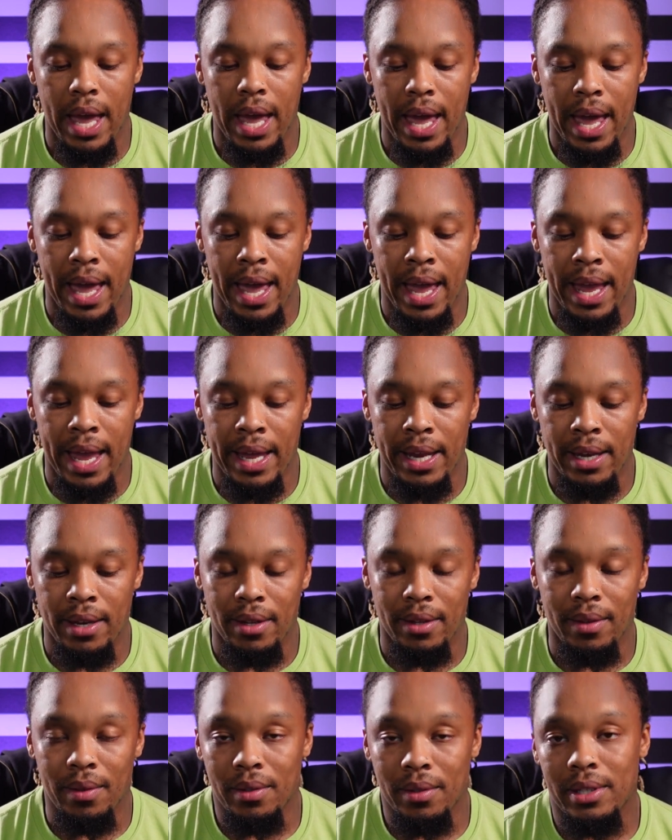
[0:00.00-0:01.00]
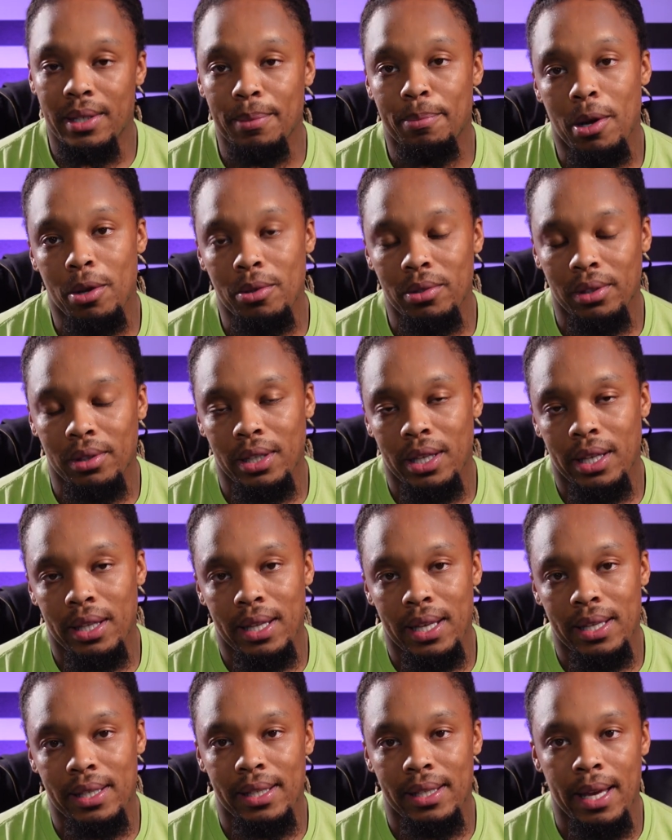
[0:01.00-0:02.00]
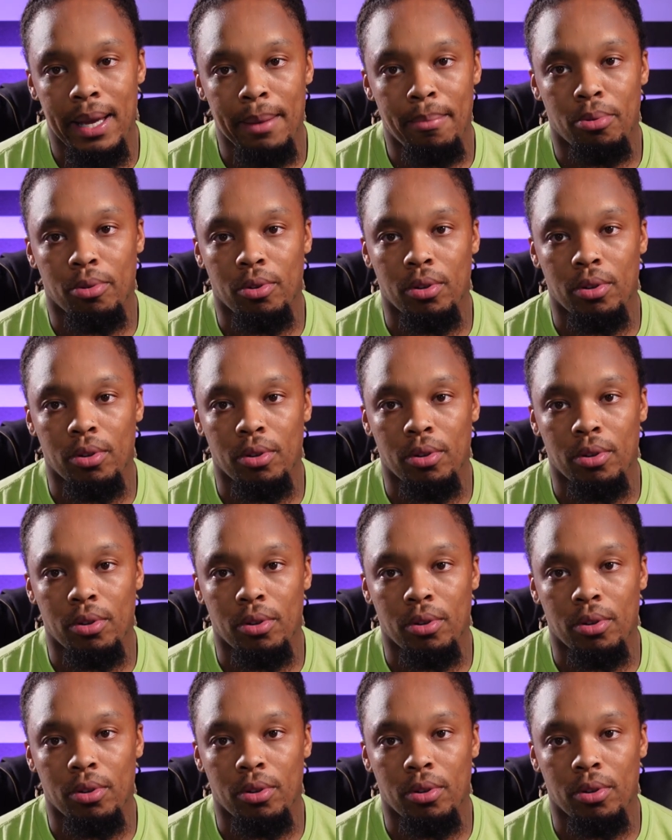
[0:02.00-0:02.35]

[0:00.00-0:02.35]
And supposedly they say